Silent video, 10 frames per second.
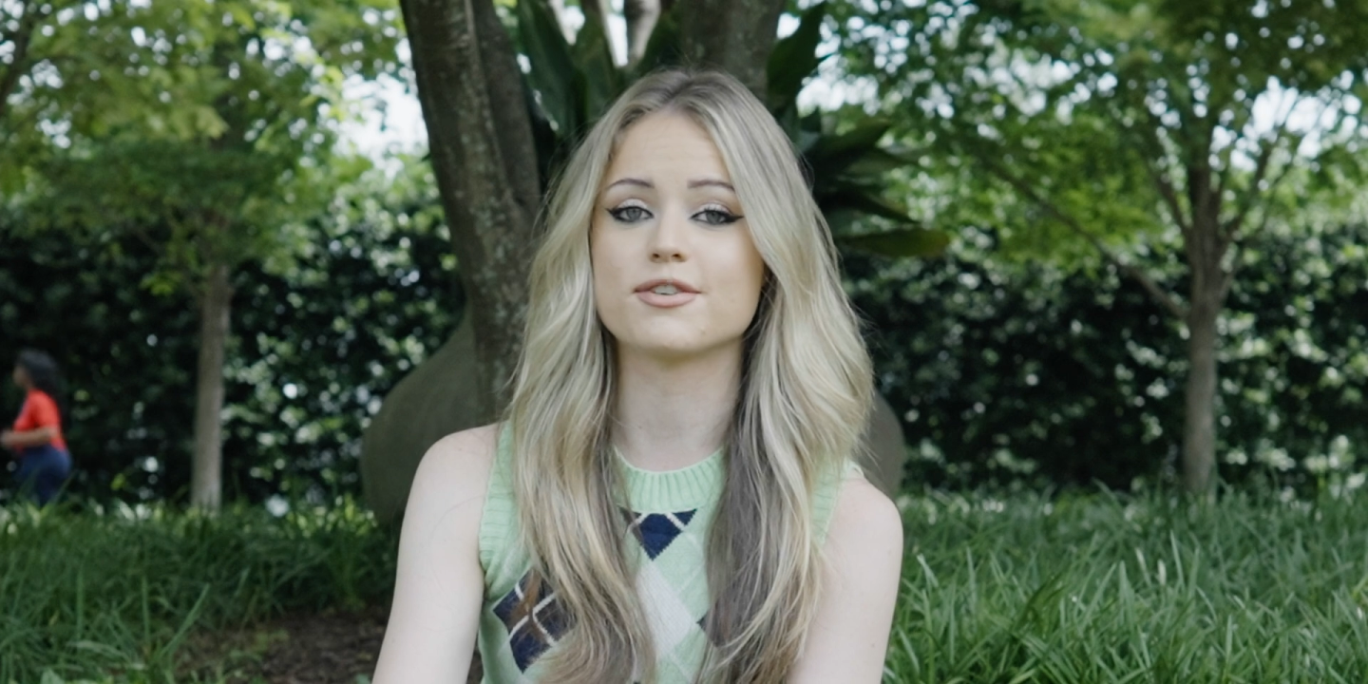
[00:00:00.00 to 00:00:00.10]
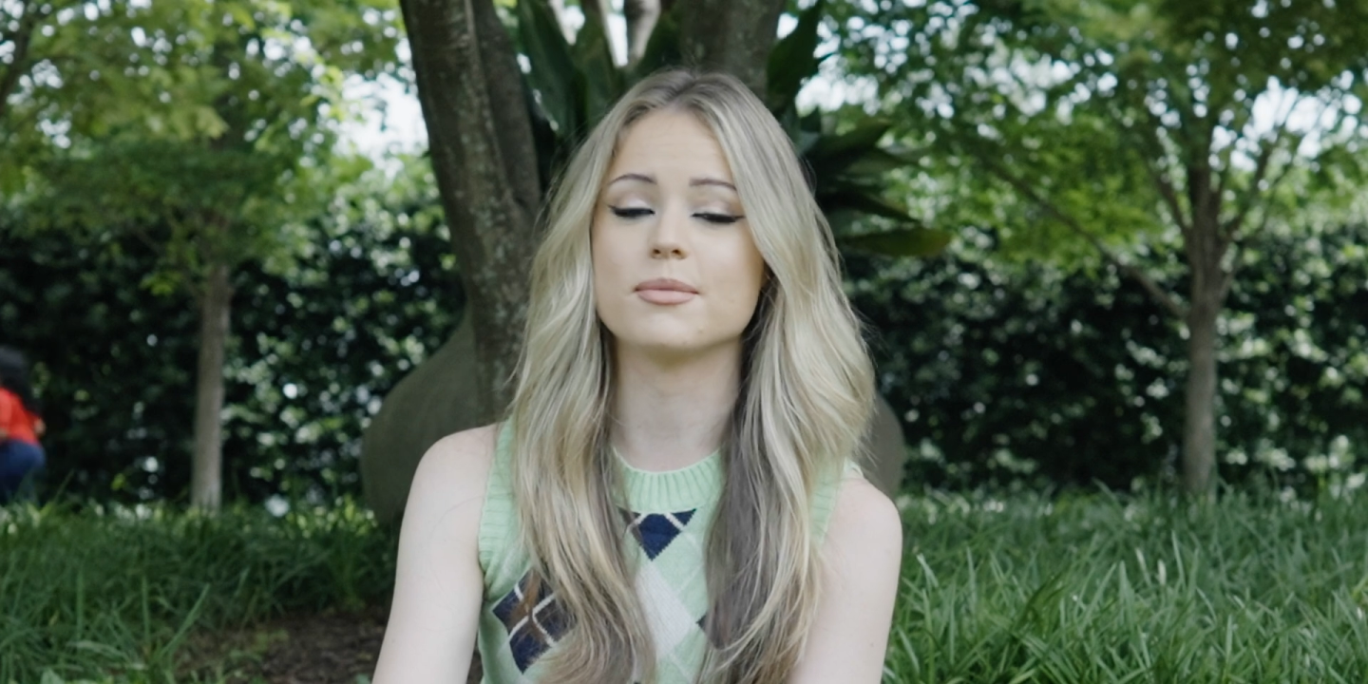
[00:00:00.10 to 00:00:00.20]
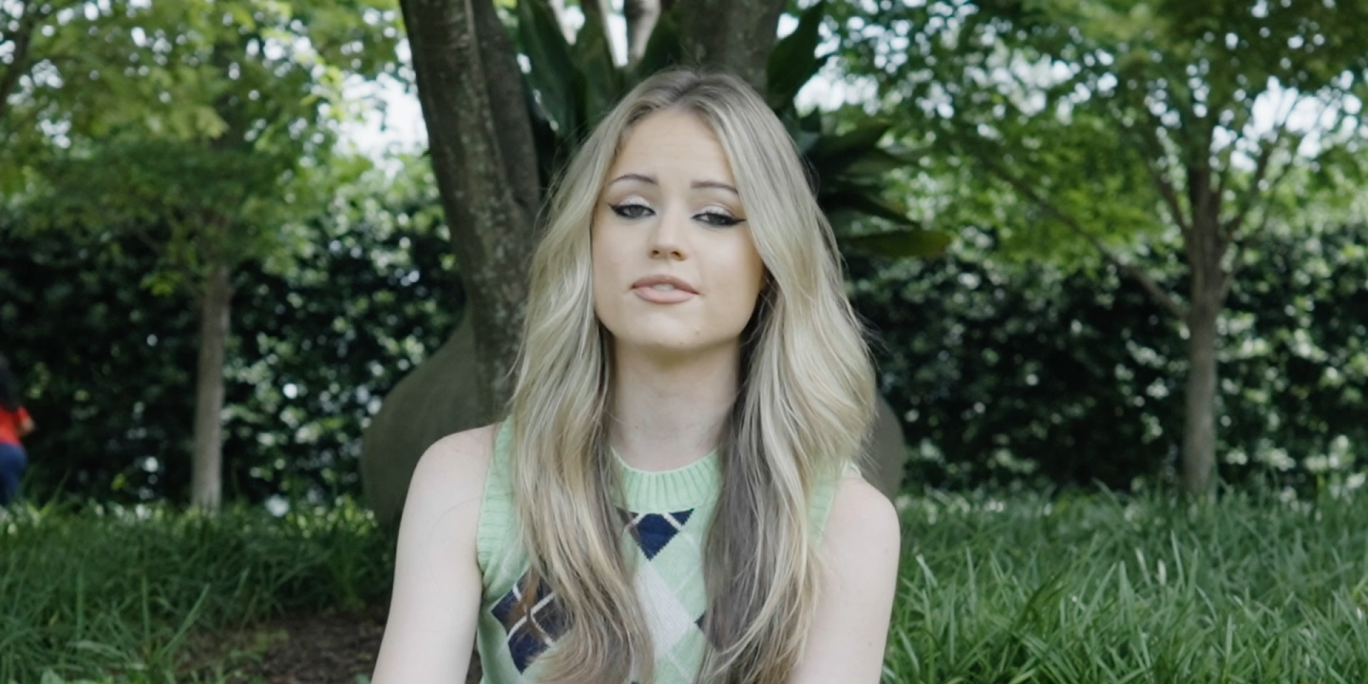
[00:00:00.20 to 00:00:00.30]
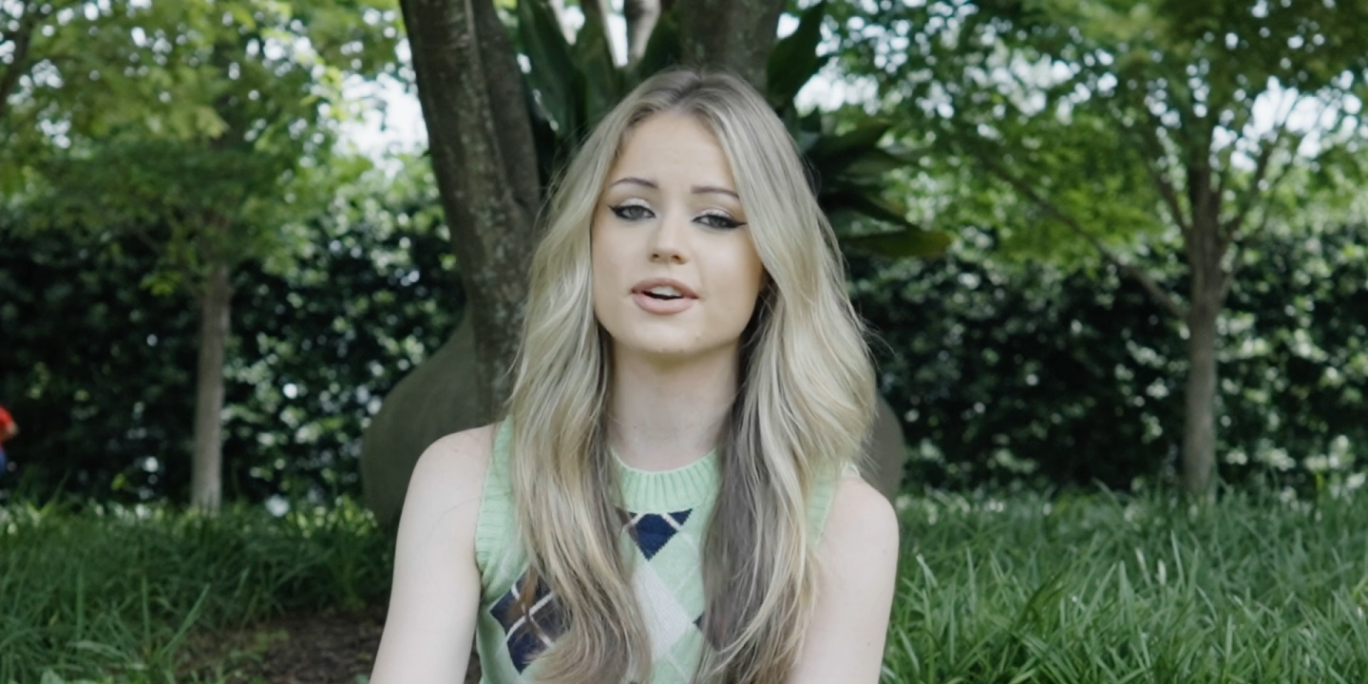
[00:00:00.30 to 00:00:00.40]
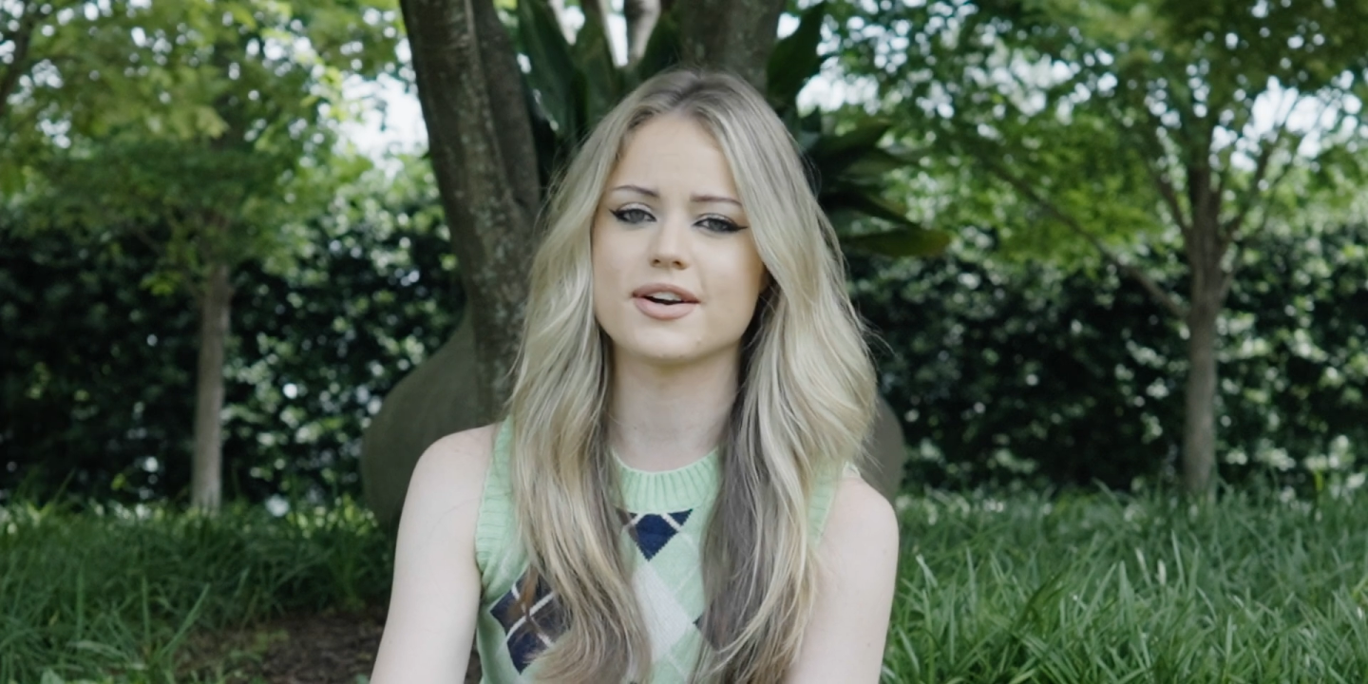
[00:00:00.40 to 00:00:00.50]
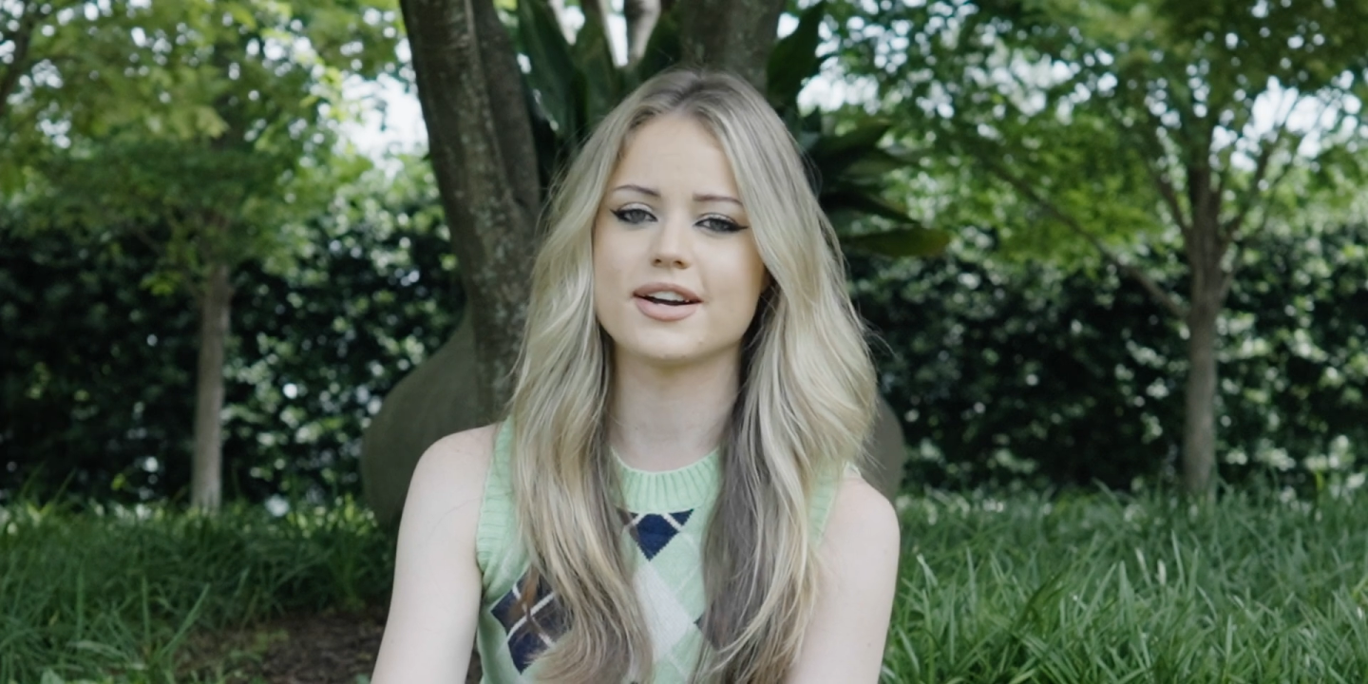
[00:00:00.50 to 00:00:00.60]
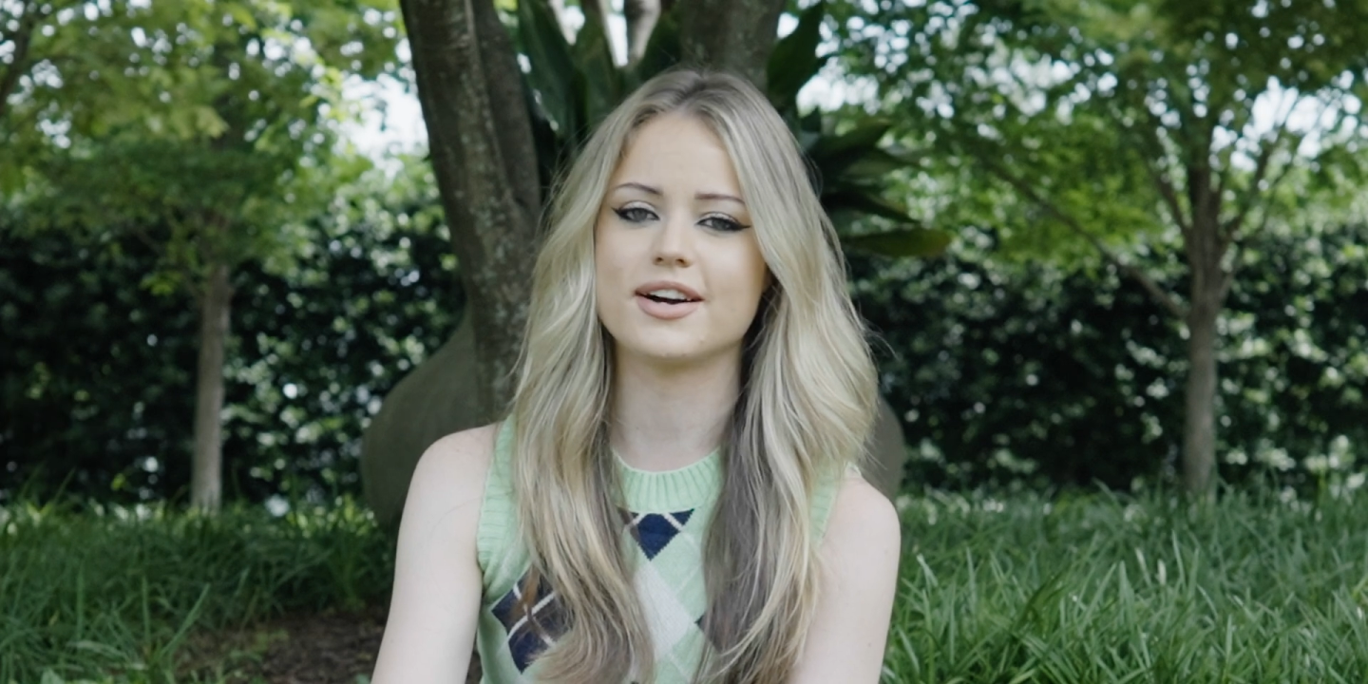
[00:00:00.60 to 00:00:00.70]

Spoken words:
from a very